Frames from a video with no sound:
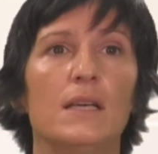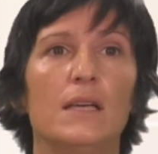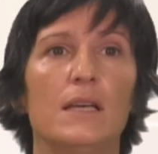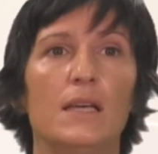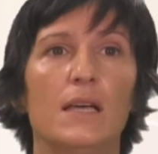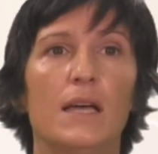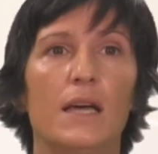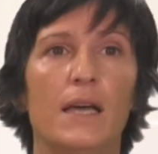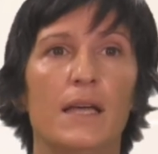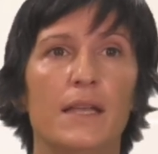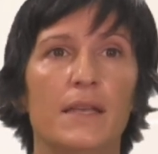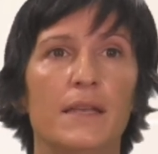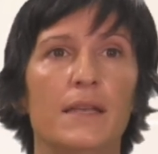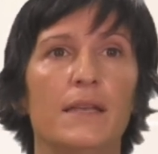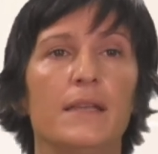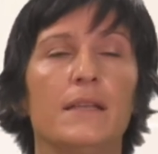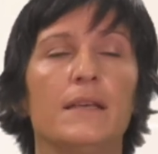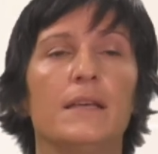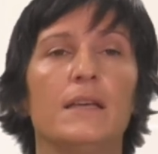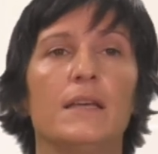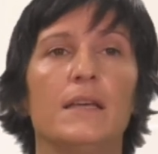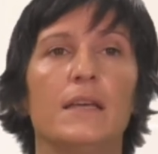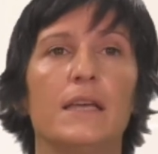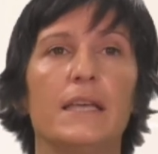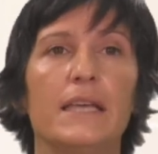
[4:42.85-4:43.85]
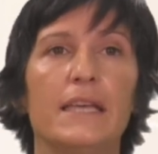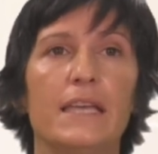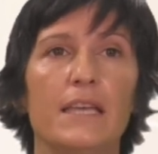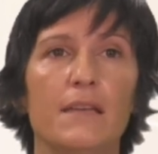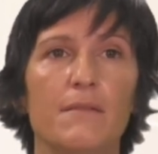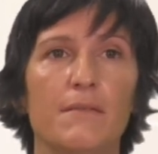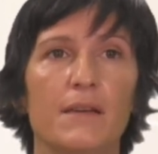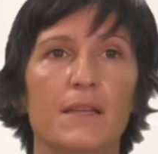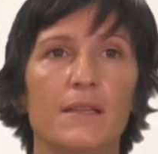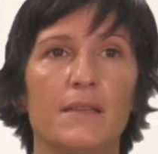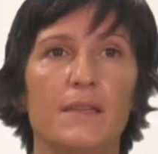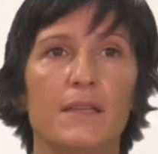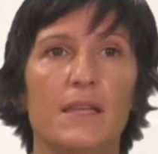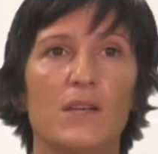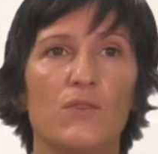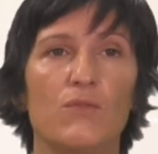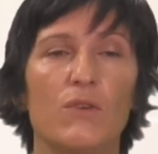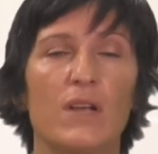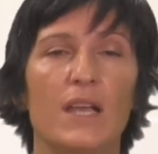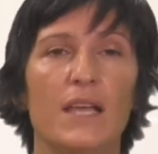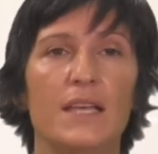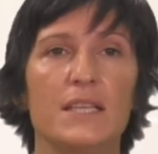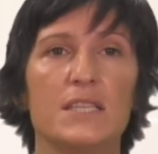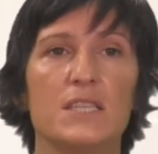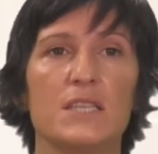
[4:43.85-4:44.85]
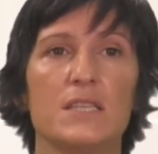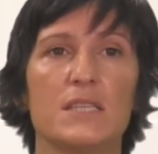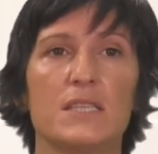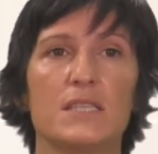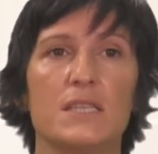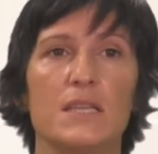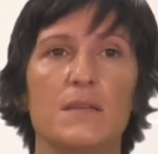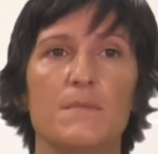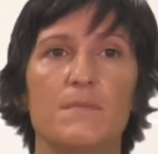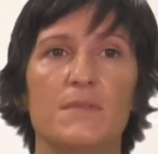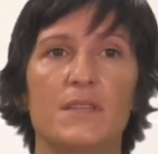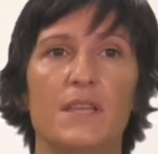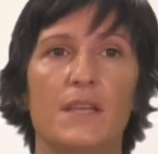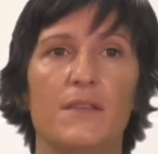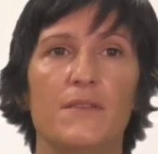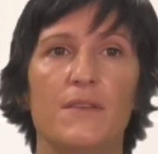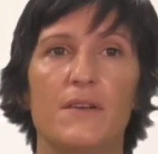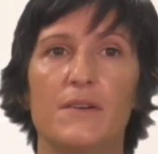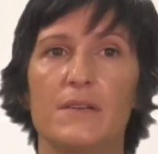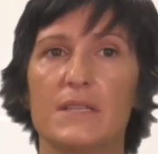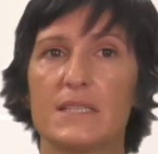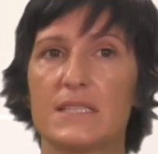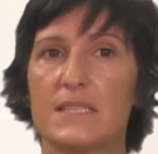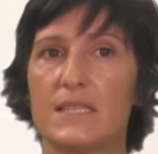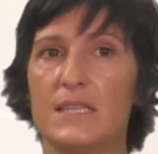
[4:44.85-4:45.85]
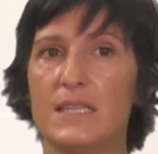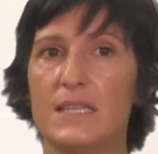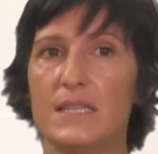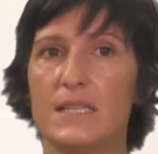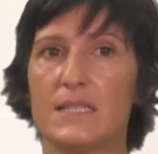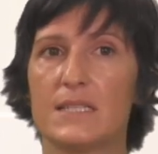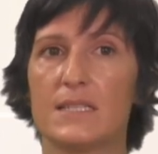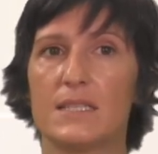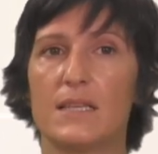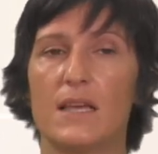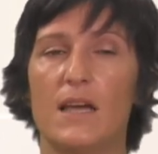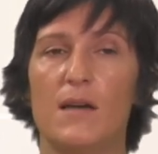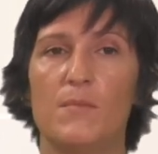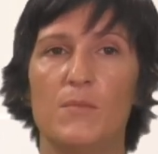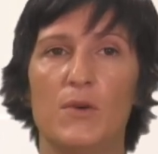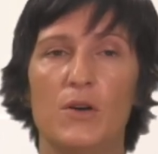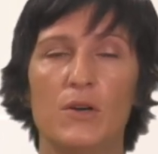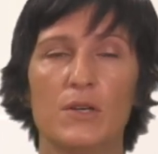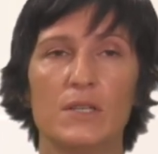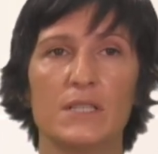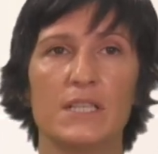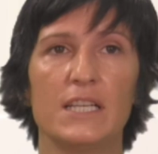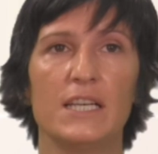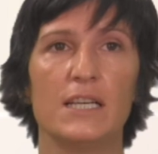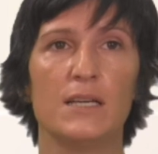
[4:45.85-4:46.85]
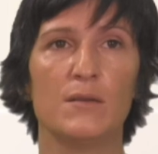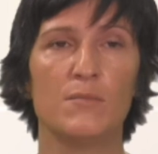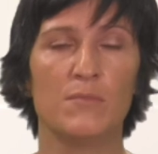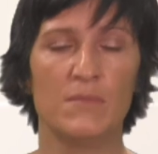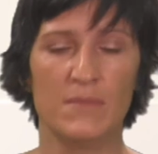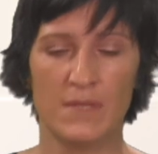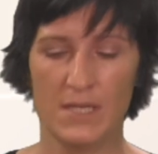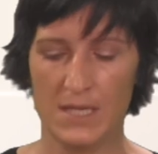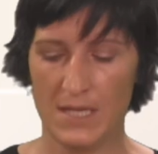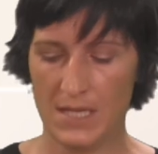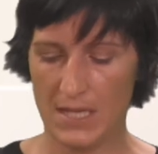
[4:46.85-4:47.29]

and given the relationship that there exists among them,